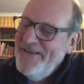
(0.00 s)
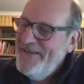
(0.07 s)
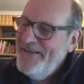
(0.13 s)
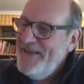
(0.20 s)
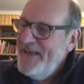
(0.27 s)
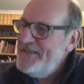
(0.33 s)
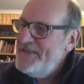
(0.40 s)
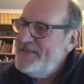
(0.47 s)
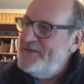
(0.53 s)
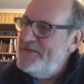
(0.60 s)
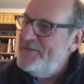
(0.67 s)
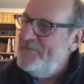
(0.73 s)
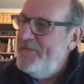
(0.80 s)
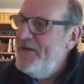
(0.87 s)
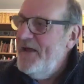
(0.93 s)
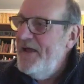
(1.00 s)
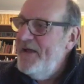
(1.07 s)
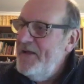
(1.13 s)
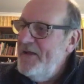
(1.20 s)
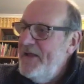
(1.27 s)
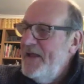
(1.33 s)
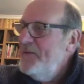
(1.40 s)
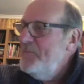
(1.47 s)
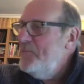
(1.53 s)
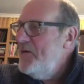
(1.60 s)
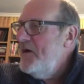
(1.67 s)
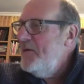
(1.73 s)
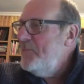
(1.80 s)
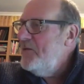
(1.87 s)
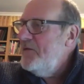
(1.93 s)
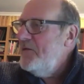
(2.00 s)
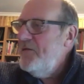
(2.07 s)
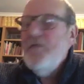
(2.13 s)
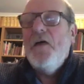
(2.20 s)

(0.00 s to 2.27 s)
Yes. in purple